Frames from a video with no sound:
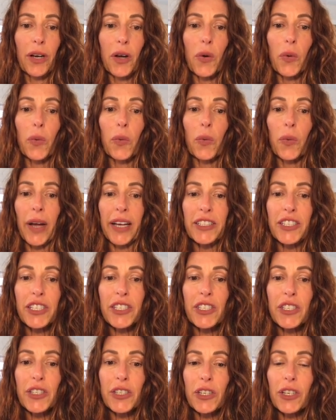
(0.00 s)

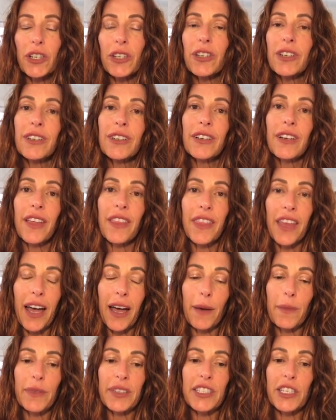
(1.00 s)
register
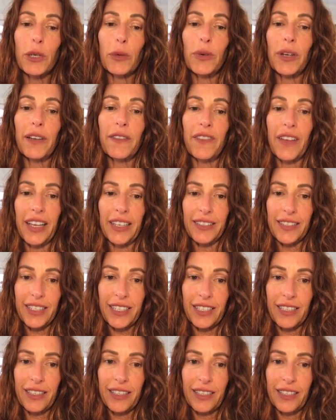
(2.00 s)
them to an event.